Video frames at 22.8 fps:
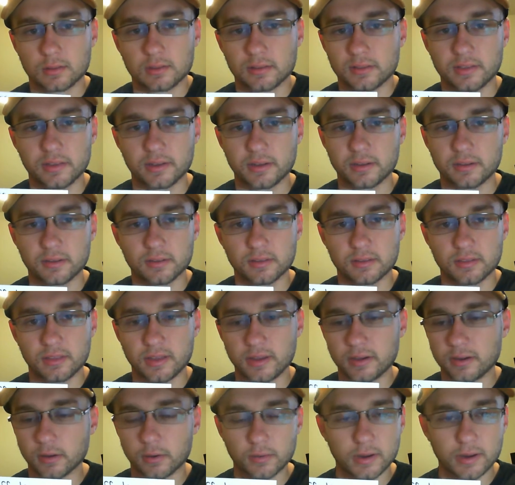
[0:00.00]
That they
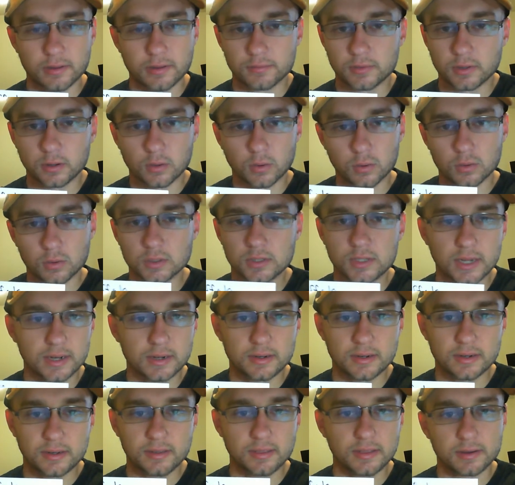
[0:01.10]
don't have the
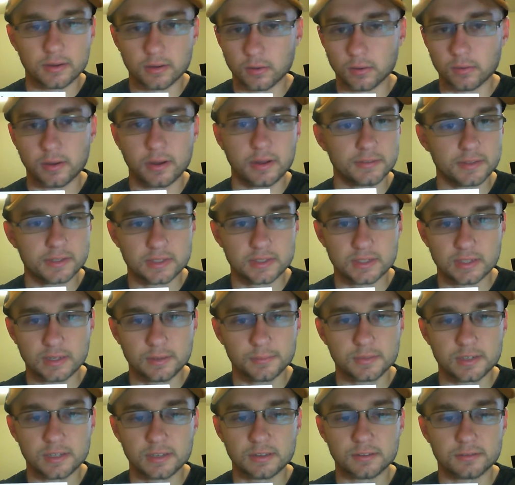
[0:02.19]
goaltending, they don't have the
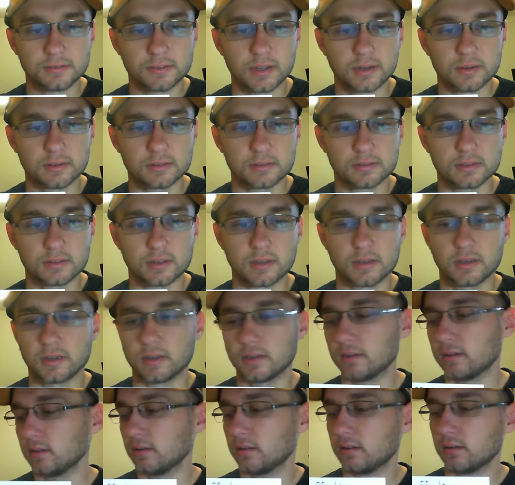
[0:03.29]
team defense,
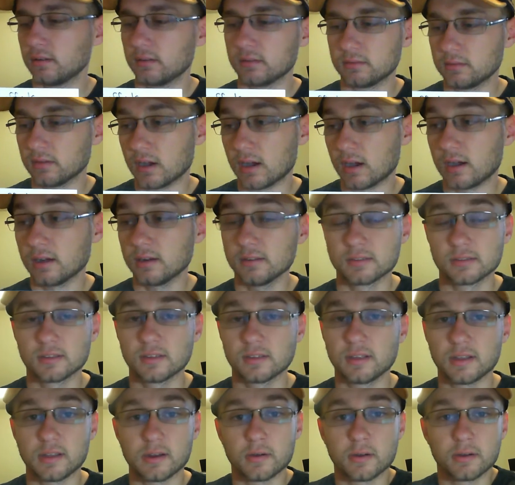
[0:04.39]
and
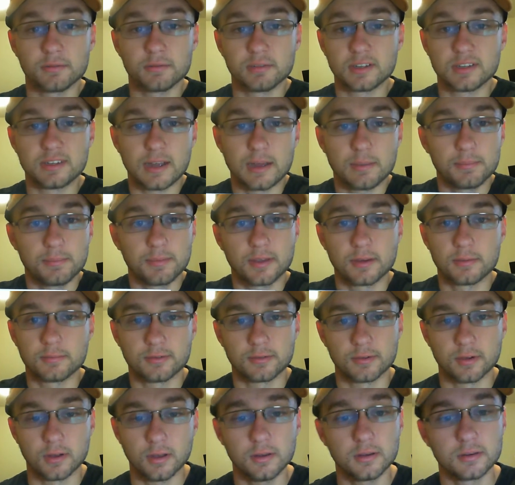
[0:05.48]
honestly, they don't have the depth up
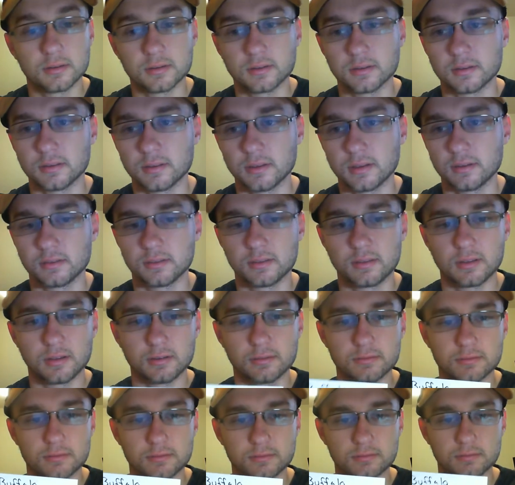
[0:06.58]
front. They're
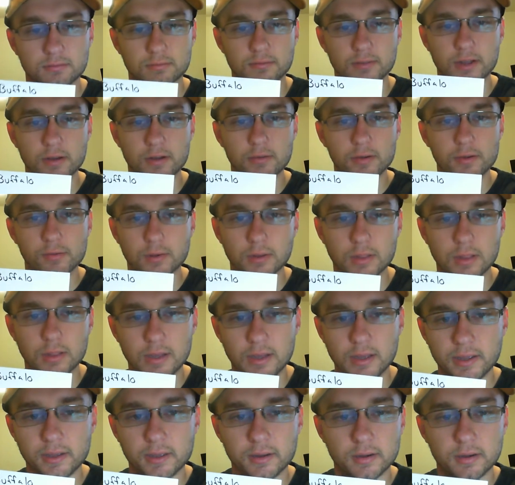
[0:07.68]
very
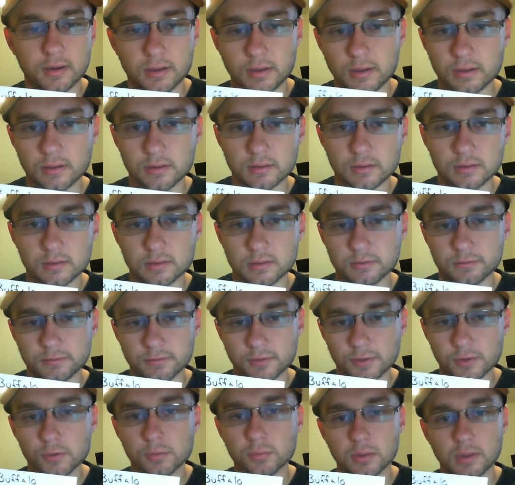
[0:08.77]
reliant on a
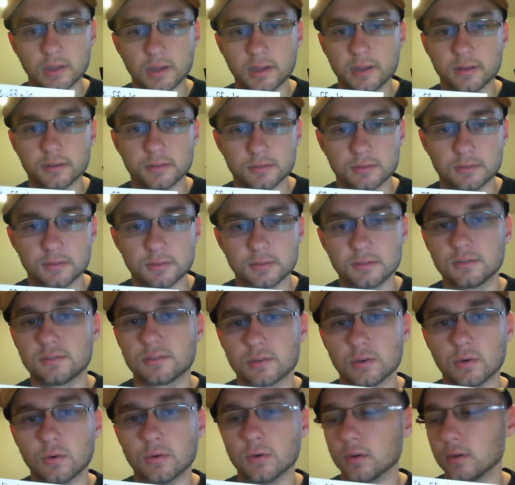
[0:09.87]
few players to
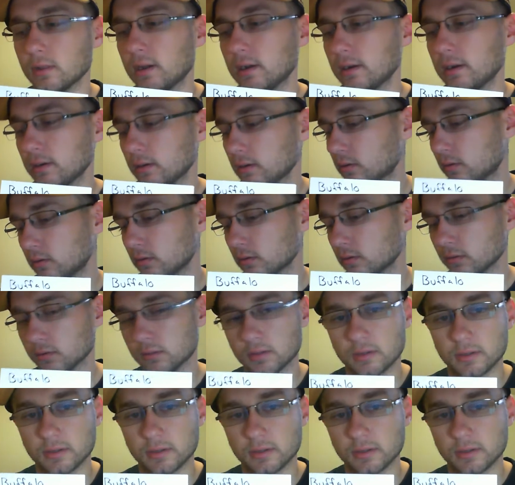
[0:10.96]
score a lot of goals.